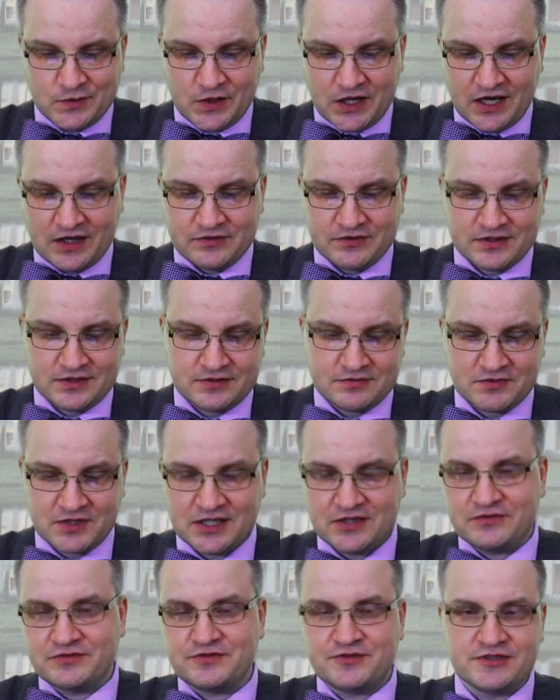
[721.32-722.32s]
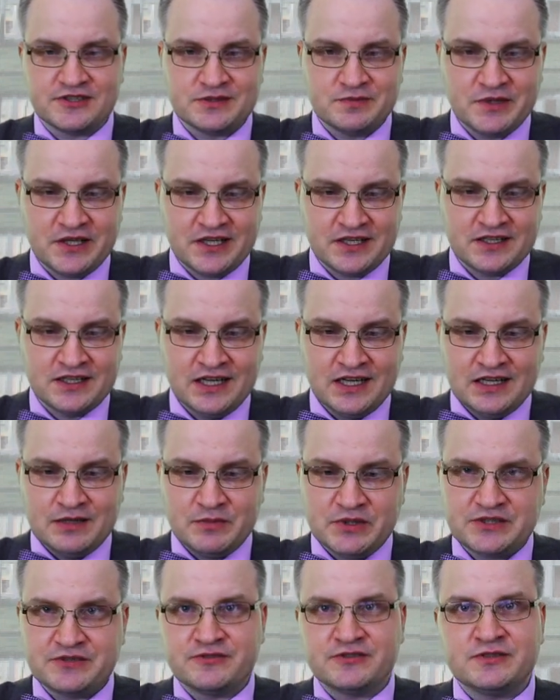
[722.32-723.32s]
we have a kind of transmitter,
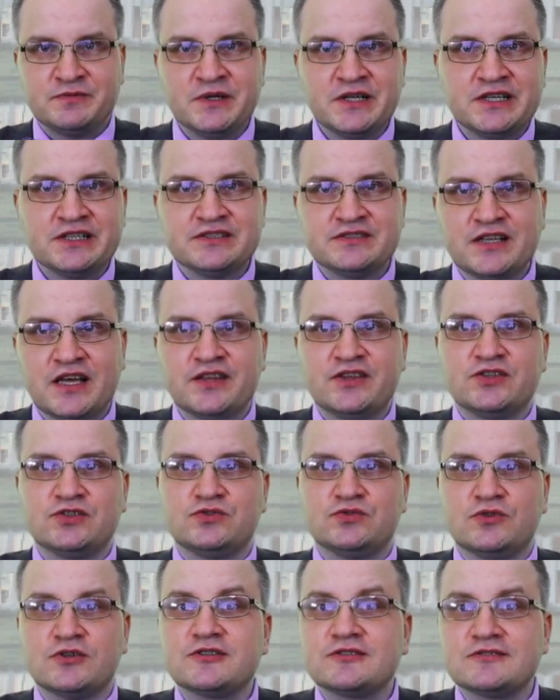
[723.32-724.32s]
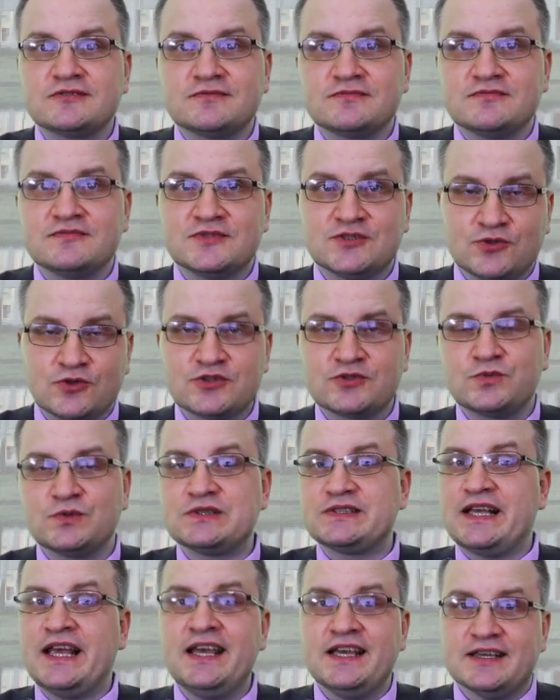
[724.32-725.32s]
but transmitter is not the source. Source
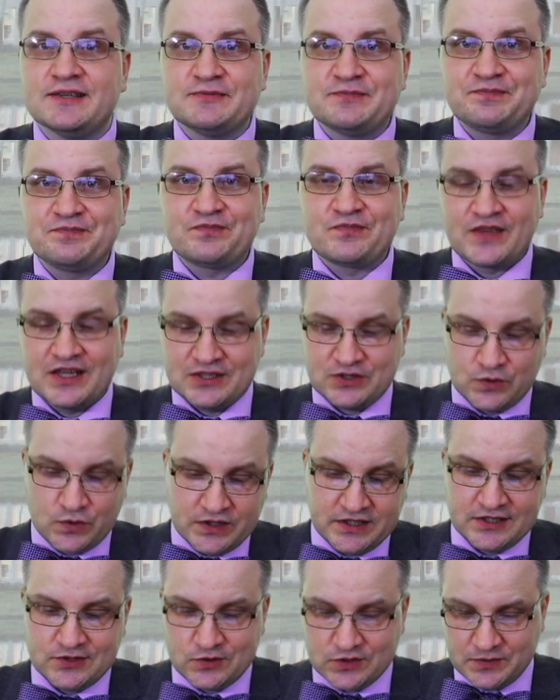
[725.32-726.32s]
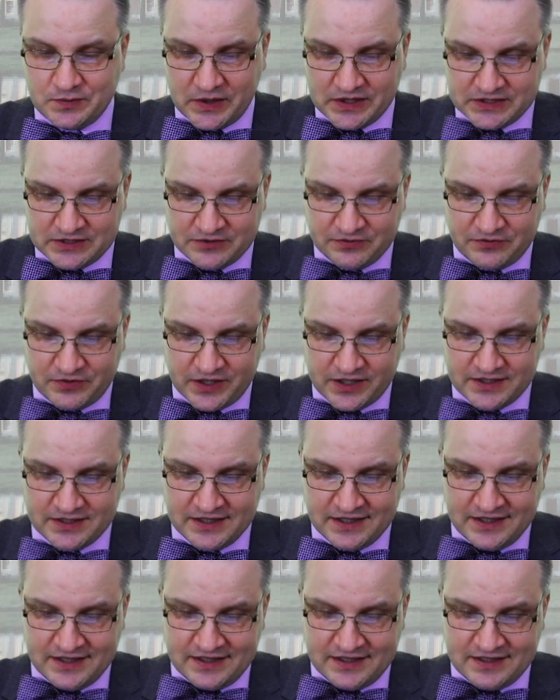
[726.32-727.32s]
was A. So we need to specify
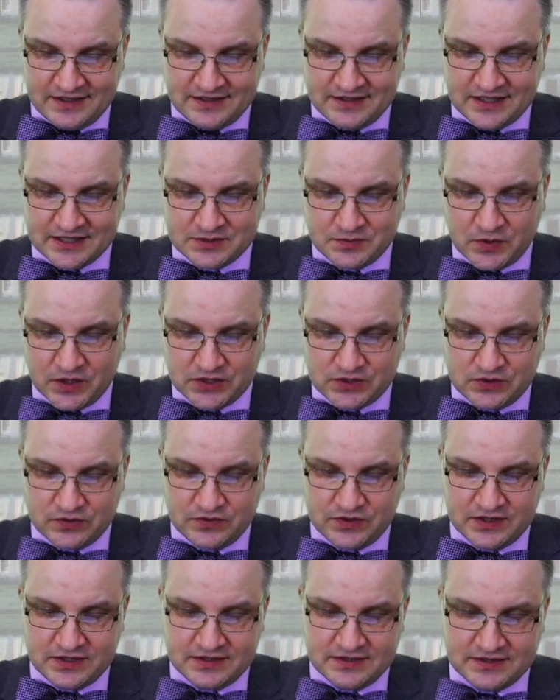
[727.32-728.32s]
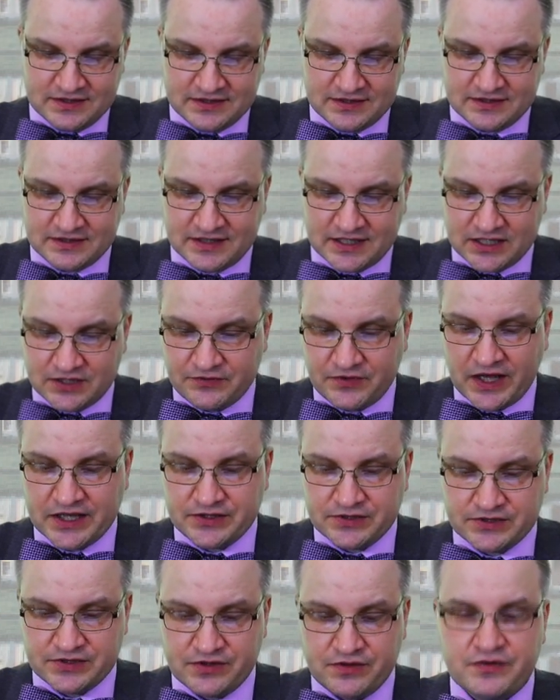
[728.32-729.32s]
as part of the kind of
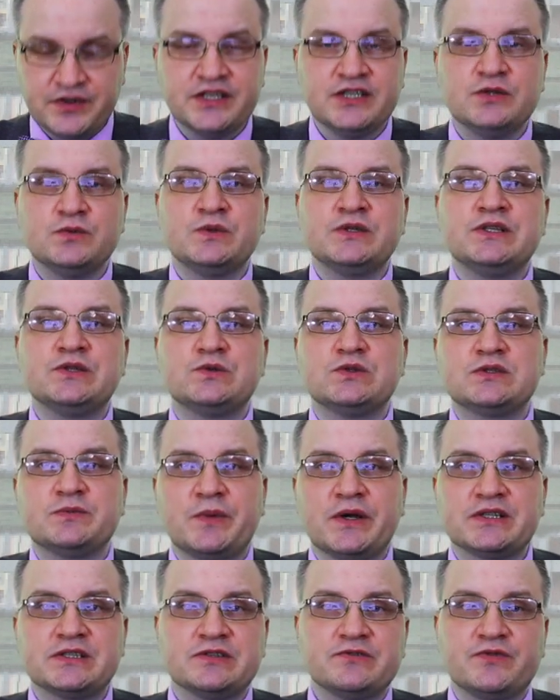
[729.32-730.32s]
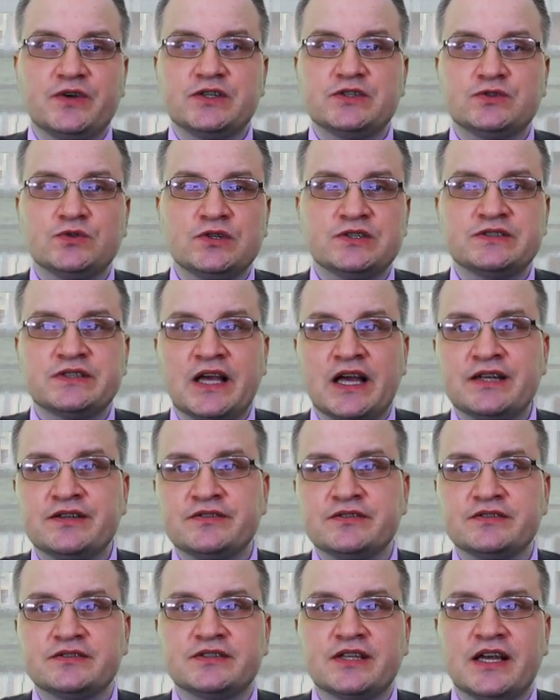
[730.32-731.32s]
address 3, we need to specify source
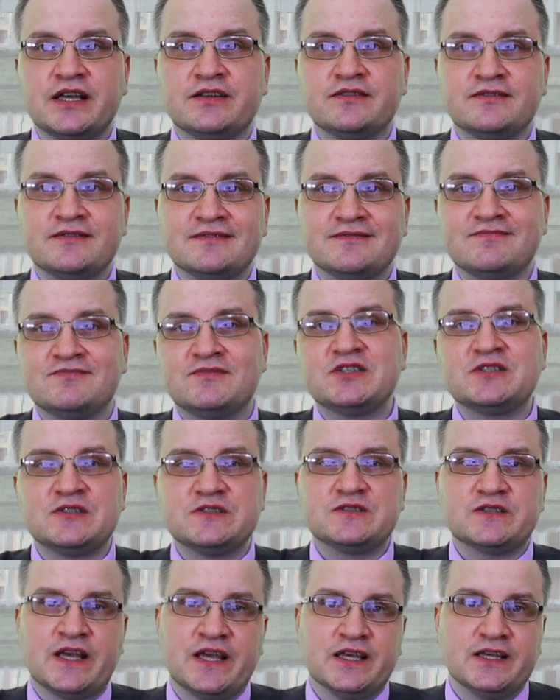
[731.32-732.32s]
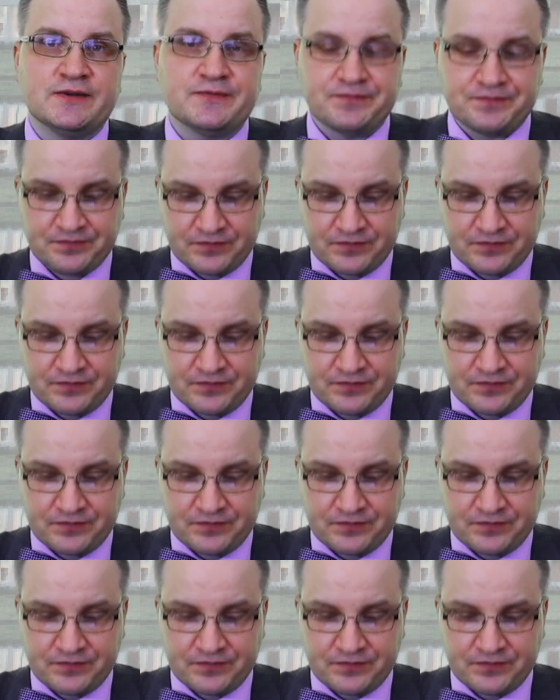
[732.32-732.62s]
address, and this is A.